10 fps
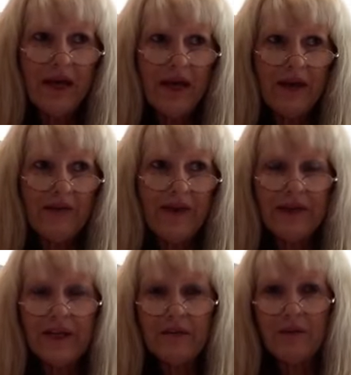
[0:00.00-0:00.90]
and then
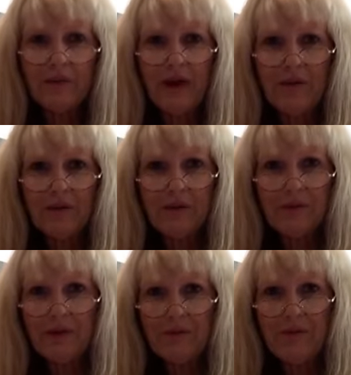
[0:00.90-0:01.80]
he will probably
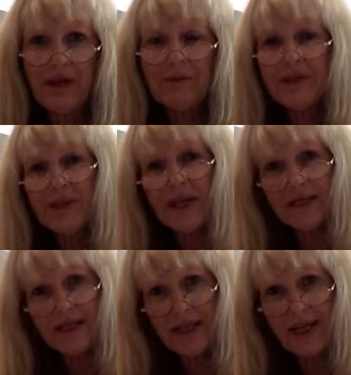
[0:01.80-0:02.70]
put me up to the
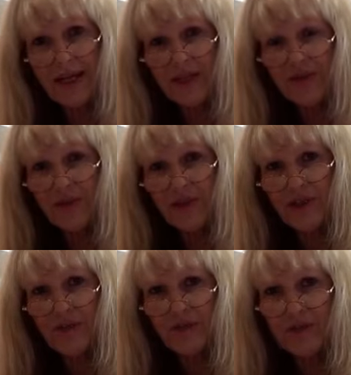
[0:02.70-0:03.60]
next stage,
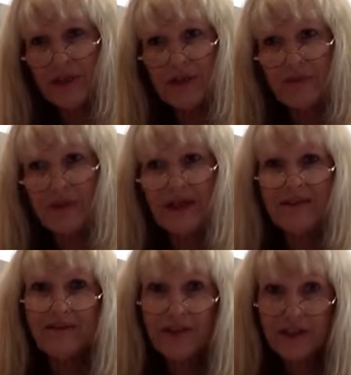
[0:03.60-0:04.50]
which would then be
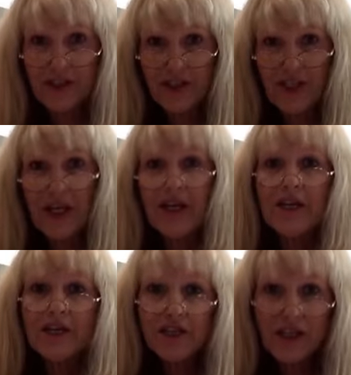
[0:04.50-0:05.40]
like fish,
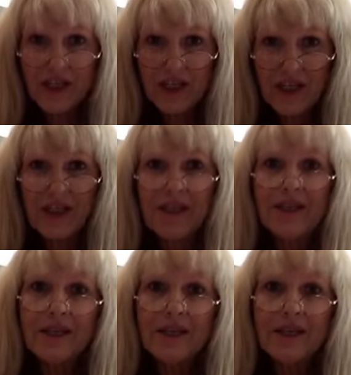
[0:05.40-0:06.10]
chicken,